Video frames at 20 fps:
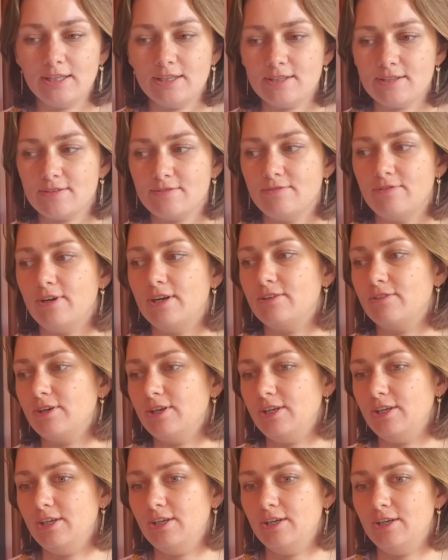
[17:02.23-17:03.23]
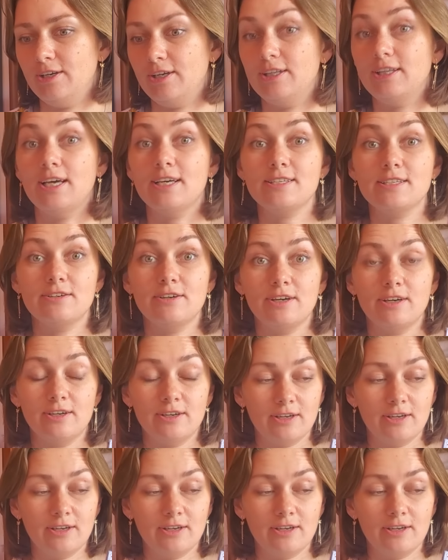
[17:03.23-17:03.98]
it's another